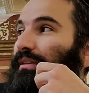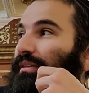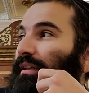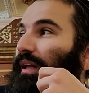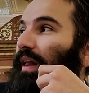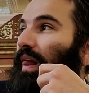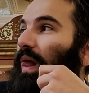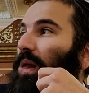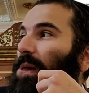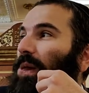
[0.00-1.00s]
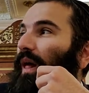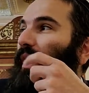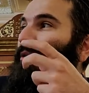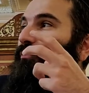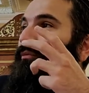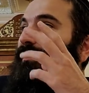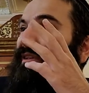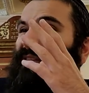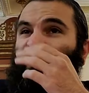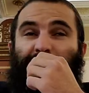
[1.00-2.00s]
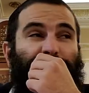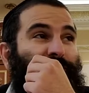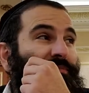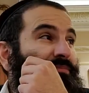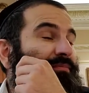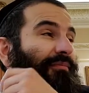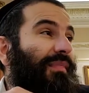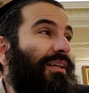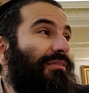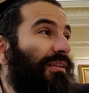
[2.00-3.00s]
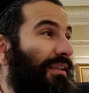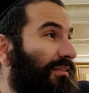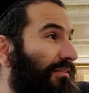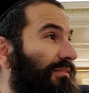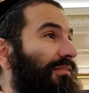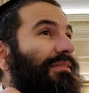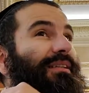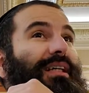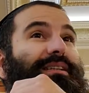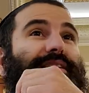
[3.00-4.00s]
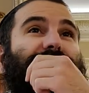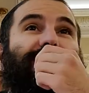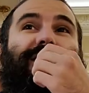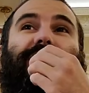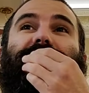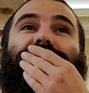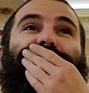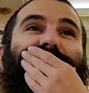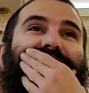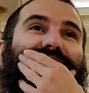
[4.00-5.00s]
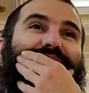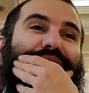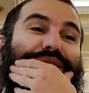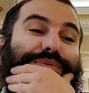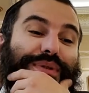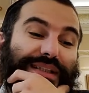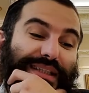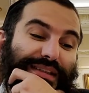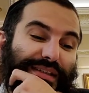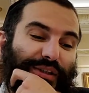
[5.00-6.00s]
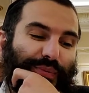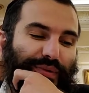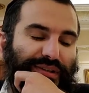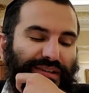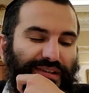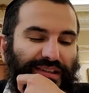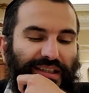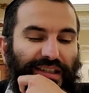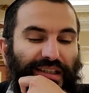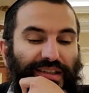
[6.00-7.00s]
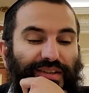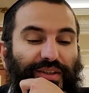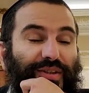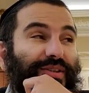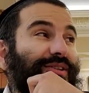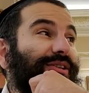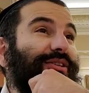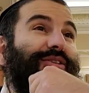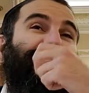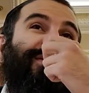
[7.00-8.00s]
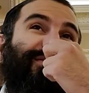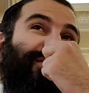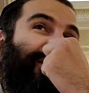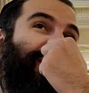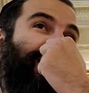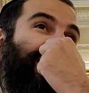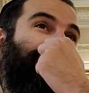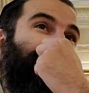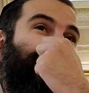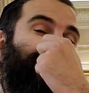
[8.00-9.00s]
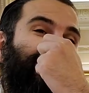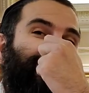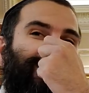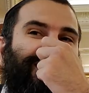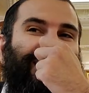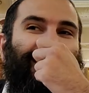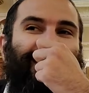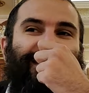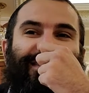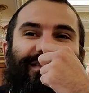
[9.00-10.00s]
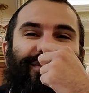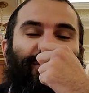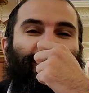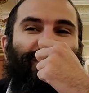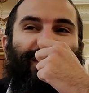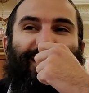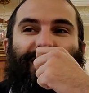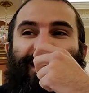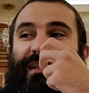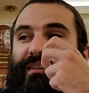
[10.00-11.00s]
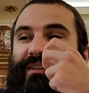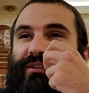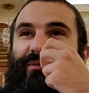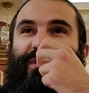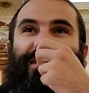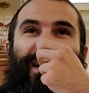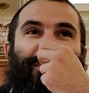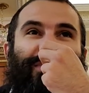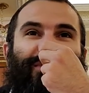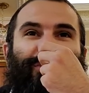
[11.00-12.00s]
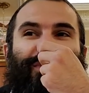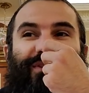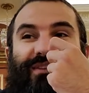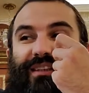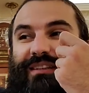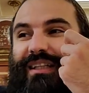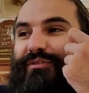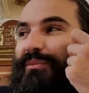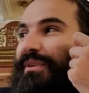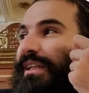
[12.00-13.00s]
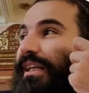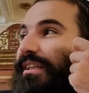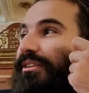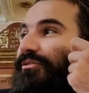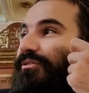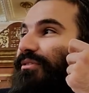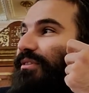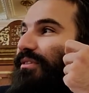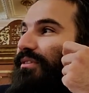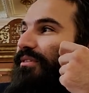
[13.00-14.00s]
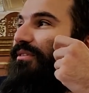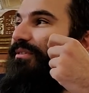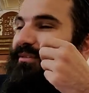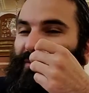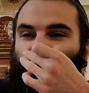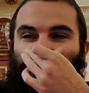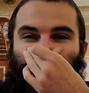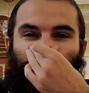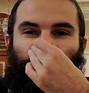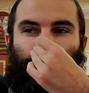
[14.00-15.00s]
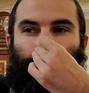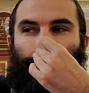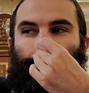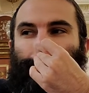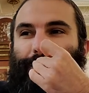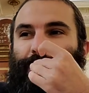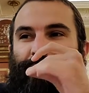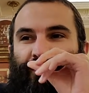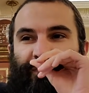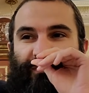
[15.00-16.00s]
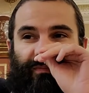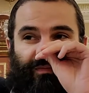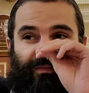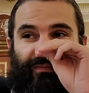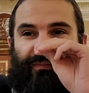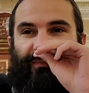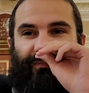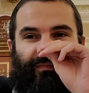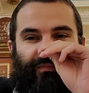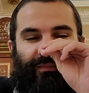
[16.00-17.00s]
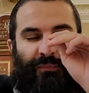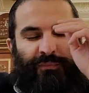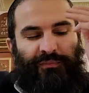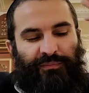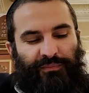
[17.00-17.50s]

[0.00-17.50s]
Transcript: Last week we did that with Isaac. Wow. Right? That's one of the things. But that's a little bit. So everything that we're saying that, you know, anything in the world that happens to a person doesn't have to be negative. In old age, if you got 6 kids and this does the list of